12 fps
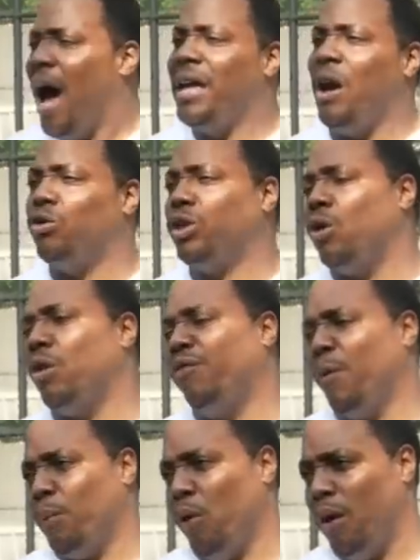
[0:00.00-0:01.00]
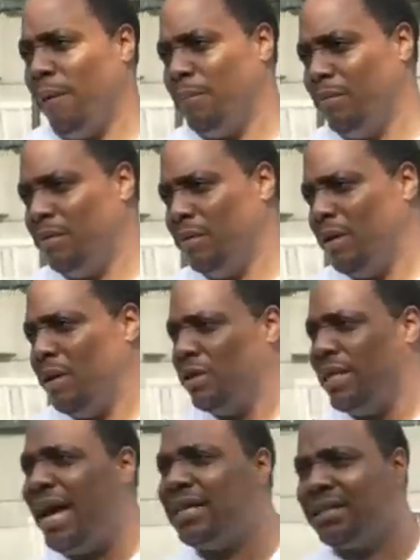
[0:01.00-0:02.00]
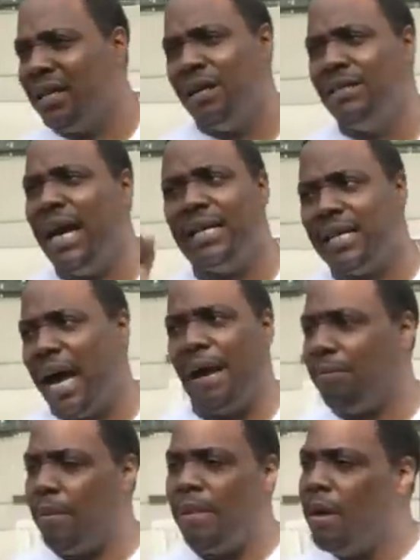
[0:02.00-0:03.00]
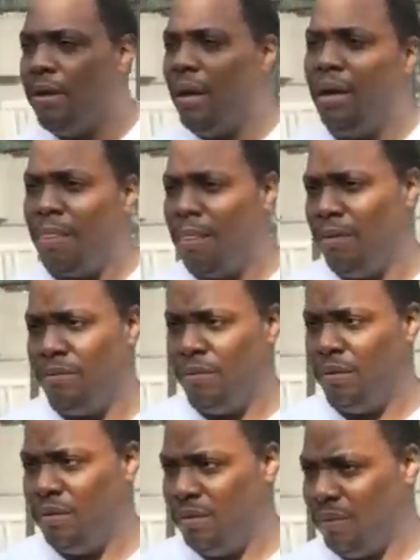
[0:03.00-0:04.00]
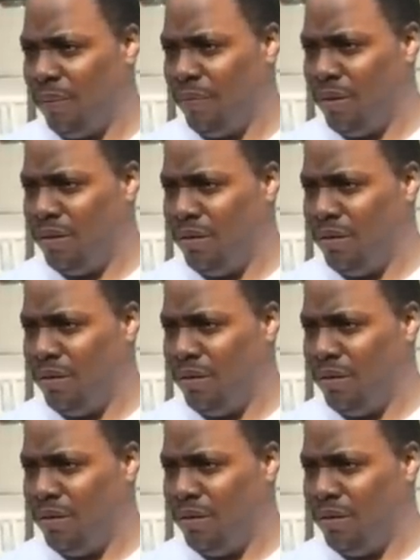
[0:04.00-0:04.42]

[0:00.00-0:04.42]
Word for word: Hey yo, throw the football. This, this. Some years